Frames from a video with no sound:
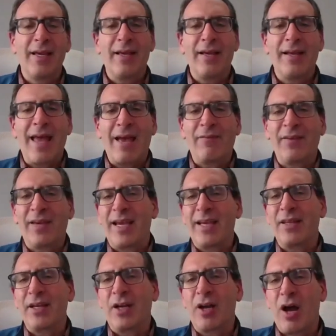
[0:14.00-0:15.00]

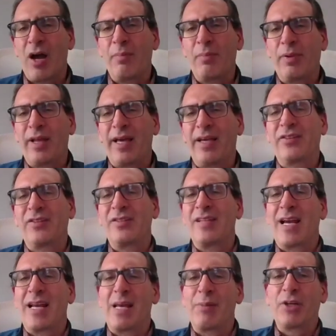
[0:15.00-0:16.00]
Navigating the complex and
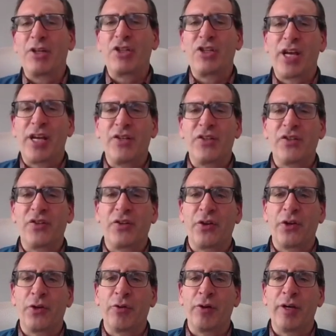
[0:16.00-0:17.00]
dynamic changes to
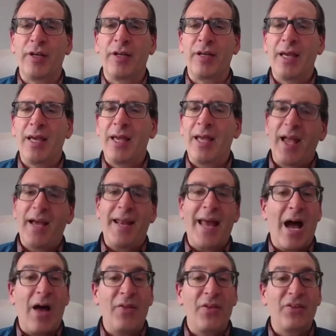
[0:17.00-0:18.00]
the grid and
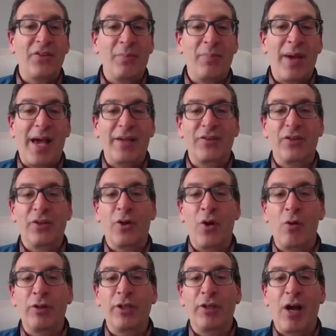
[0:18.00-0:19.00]
how this impacts the
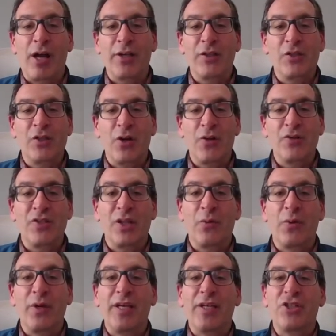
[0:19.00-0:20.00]
Goldilocks Zone so that
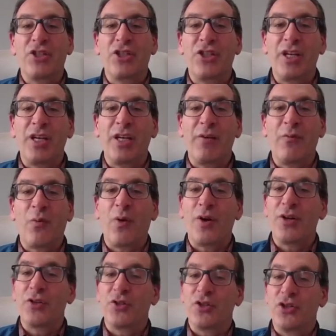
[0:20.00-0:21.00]
we achieve what
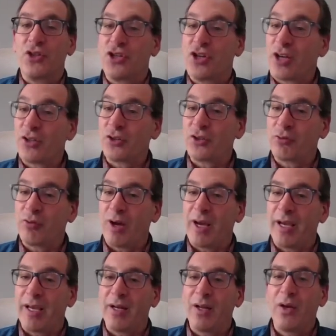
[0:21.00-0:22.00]
is just
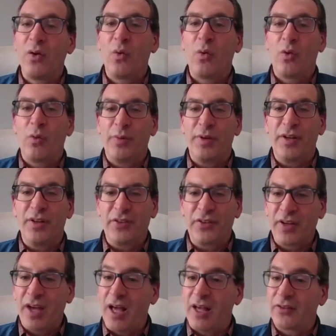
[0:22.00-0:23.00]
right will be
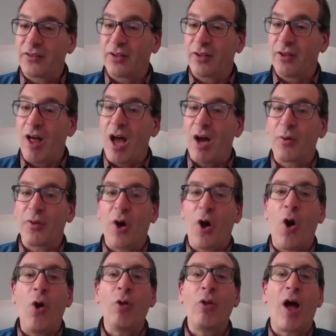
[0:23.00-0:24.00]
discussed, along with a
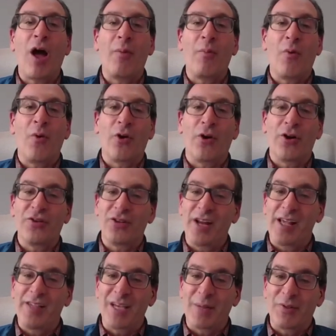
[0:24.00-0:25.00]
whole lot more on
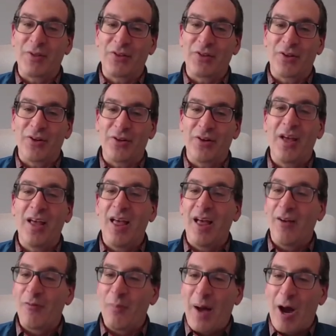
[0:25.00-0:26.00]
today's episode
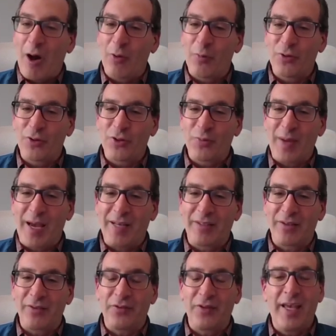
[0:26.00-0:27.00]
of Power
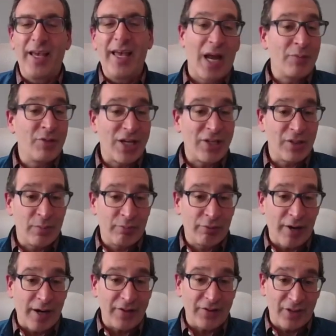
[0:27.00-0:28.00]
Perspectives. I'm Jason
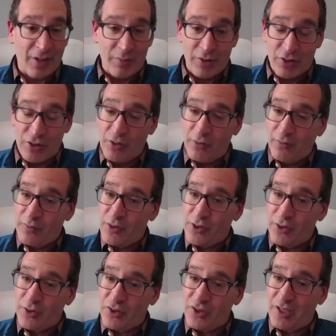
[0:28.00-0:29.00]
Price, coming to you from New
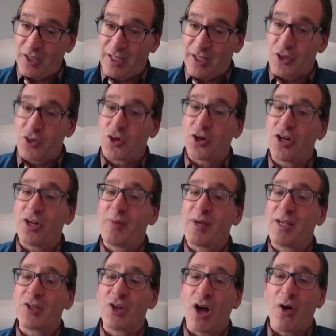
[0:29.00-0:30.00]
York City, and joining me
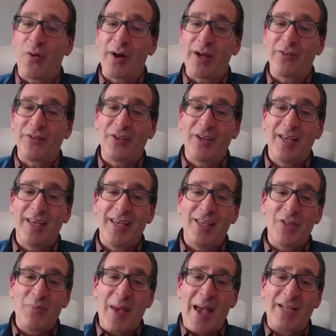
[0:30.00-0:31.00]
as always
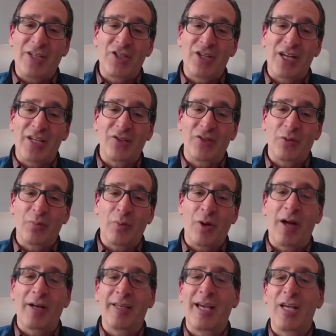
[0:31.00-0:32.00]
is Matt Chester,
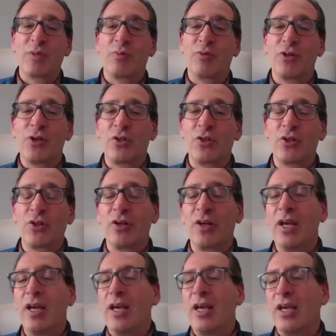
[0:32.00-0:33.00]
podcast
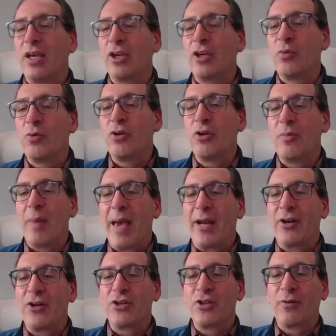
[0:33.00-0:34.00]
producer and community
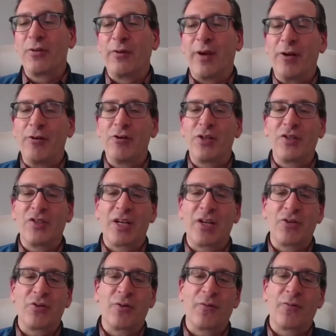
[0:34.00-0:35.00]
manager for Energy
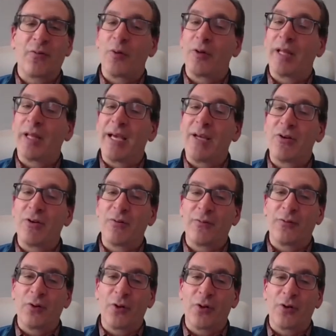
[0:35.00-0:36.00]
Central from Orlando,
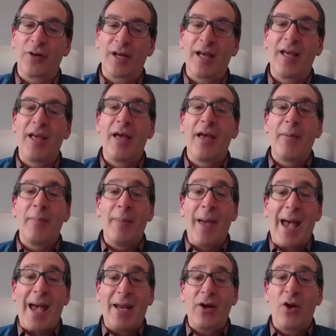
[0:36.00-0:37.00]
Florida.
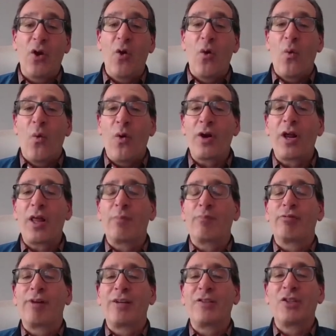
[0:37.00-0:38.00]
Matt, what are
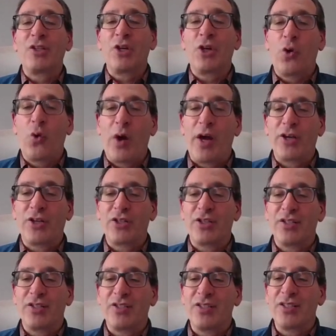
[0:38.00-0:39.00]
the pressing
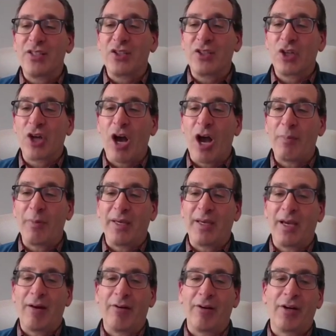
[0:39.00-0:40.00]
questions in this topic
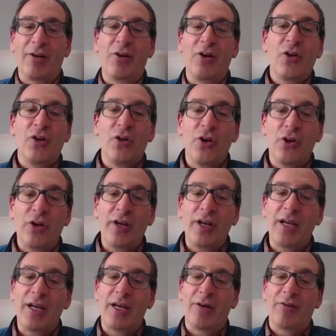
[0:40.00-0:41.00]
area you're
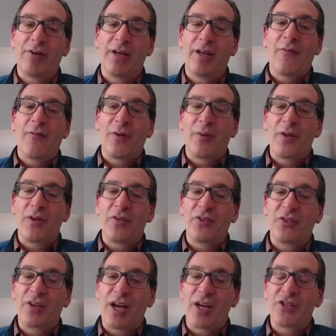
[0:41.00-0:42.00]
hearing from the
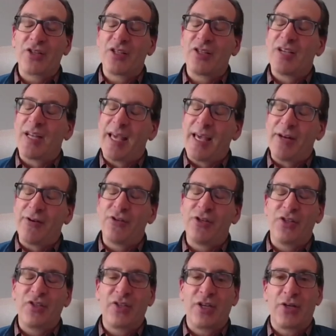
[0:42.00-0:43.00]
discussions at
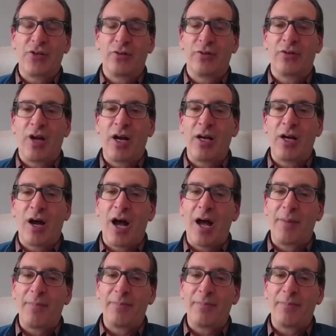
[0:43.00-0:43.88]
energycentral.com?